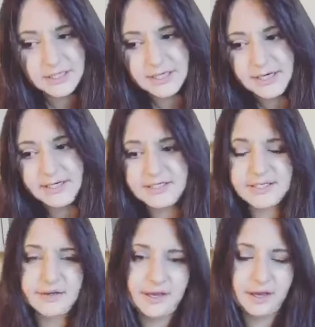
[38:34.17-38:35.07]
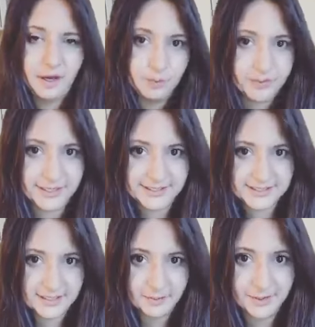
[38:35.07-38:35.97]
And so that whole
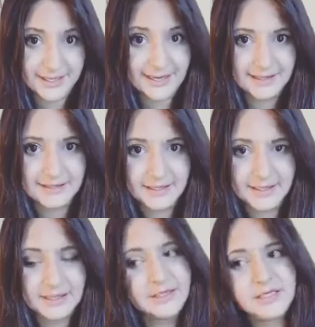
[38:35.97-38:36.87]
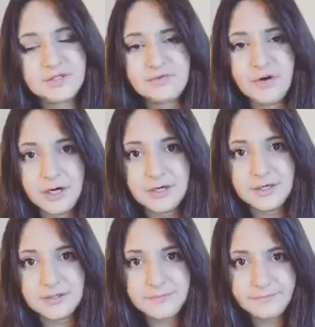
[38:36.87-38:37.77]
mindset began there, and it's wrong.
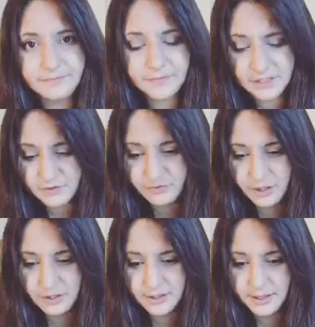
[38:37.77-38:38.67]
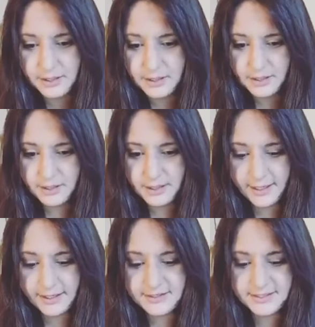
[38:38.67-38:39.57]
It's wrong,
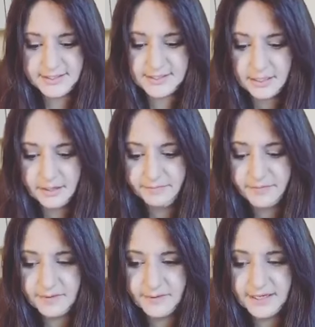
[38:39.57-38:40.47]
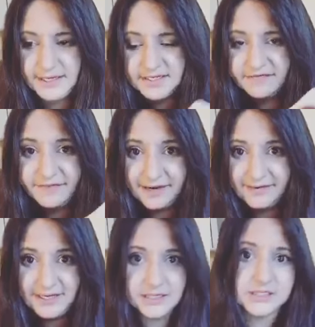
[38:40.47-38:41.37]
and it's um, it's
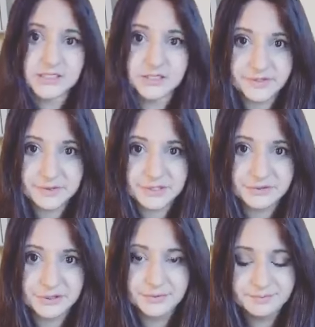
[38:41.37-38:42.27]
very unscriptural.